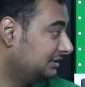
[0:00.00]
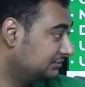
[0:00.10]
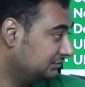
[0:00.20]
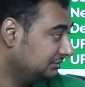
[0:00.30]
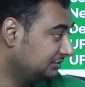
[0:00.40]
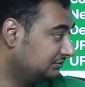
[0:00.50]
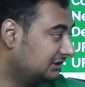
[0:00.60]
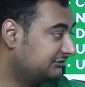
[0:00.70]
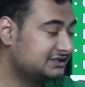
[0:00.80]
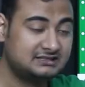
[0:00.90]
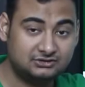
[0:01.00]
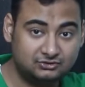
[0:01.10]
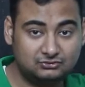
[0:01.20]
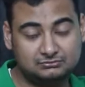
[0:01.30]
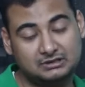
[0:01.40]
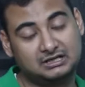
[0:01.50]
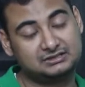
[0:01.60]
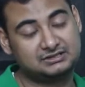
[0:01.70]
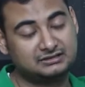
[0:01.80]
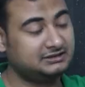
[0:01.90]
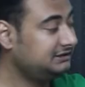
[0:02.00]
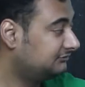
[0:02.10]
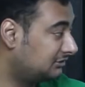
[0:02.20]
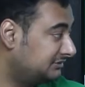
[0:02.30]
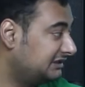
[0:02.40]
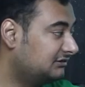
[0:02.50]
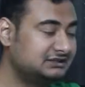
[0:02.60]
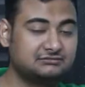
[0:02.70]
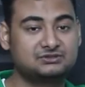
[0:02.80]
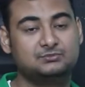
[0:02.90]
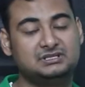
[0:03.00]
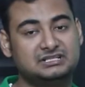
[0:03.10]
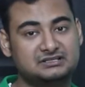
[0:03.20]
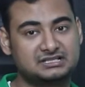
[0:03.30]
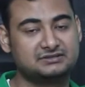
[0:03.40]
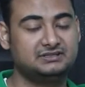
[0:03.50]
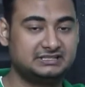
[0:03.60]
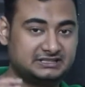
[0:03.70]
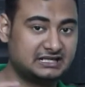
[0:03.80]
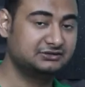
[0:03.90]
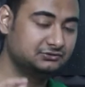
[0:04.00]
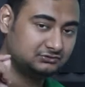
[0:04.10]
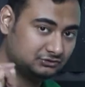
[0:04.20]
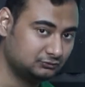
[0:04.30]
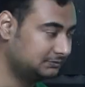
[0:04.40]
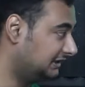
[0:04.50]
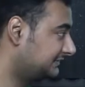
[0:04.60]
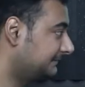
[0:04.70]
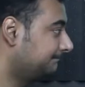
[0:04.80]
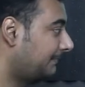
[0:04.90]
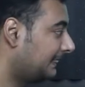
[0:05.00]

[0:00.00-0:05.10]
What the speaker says: So UFS too, generally from day one, they was built in such a way it can do duplex